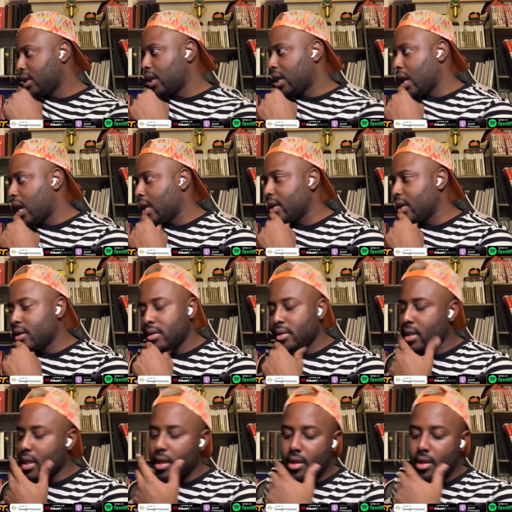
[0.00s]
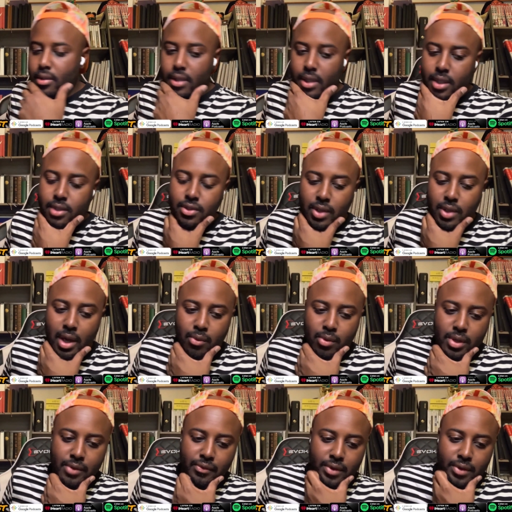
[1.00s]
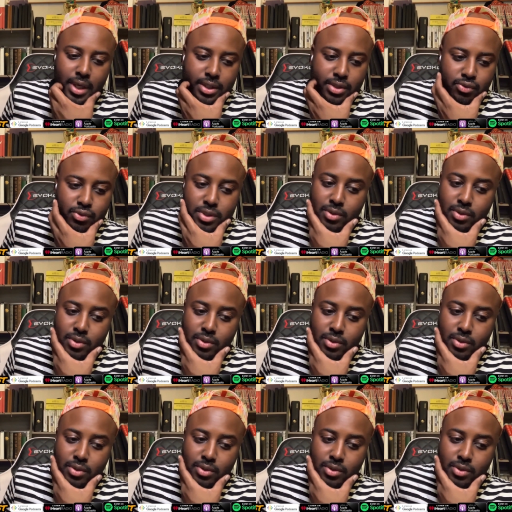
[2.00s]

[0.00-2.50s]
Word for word: Mm. And then yeah, yeah, so I really feel like that's, what,